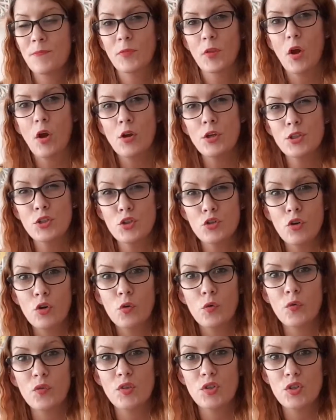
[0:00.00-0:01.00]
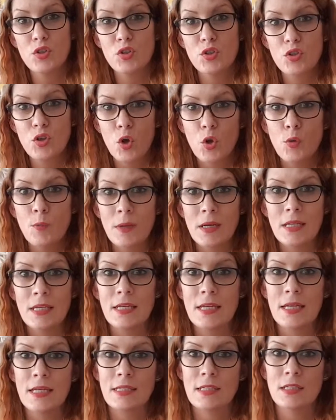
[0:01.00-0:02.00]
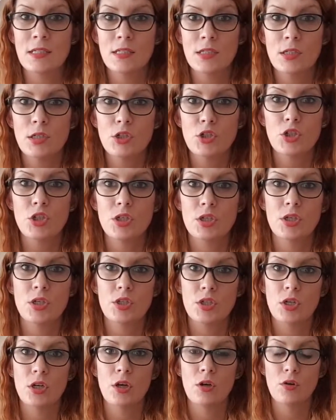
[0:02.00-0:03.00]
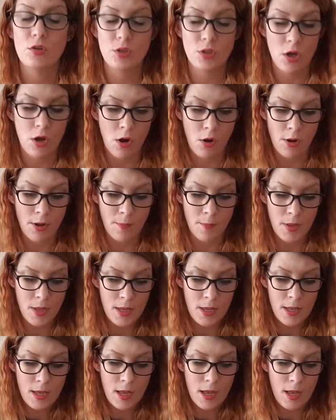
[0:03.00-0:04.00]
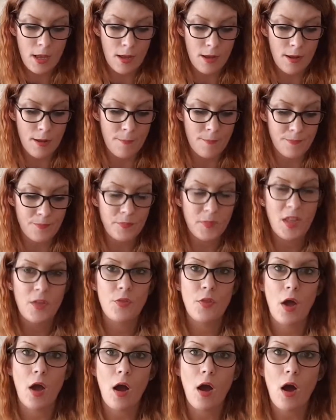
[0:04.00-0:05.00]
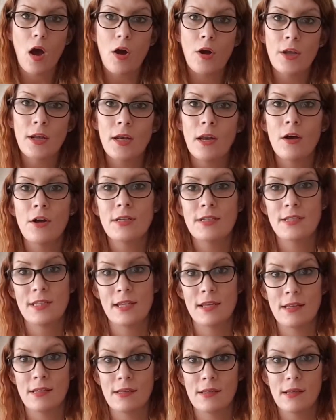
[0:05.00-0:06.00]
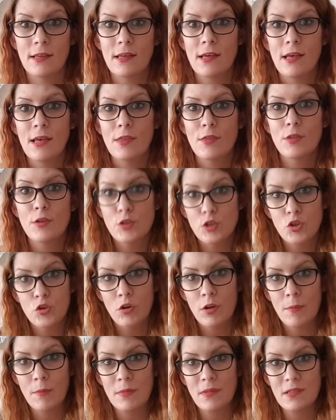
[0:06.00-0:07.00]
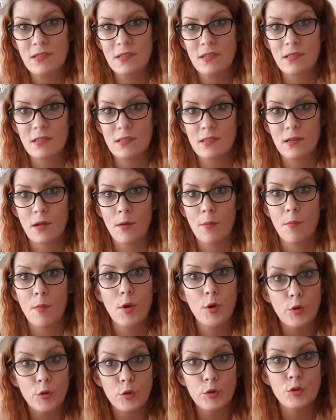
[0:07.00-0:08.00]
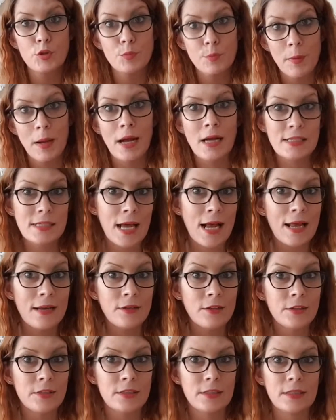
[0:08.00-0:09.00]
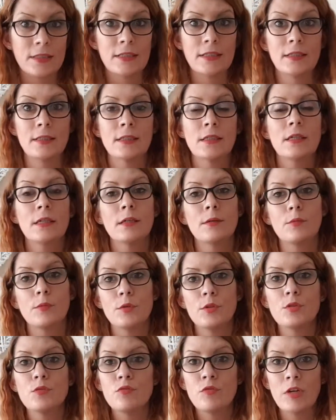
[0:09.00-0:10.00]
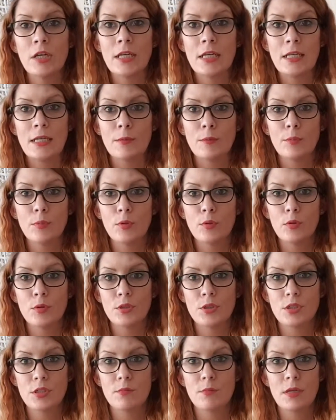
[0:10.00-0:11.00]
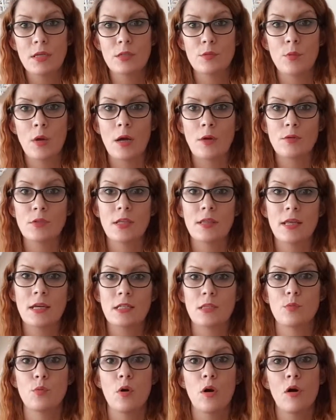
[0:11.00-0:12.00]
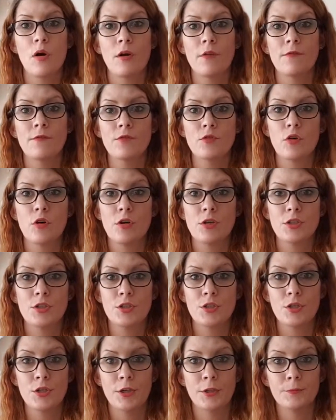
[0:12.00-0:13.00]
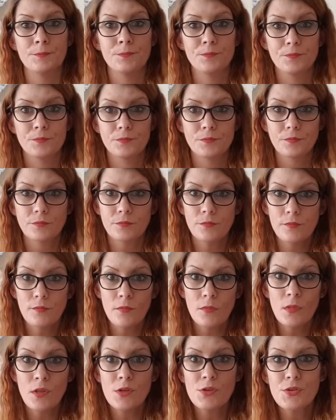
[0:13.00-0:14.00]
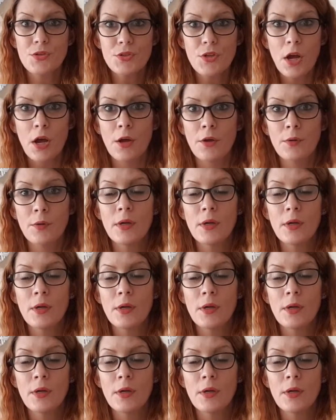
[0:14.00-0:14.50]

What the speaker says: I struggled for so many years and such a long time, but highlighting the treatment system, good, bad and ugly, was really important to me as well. So that's what I've tried to do. So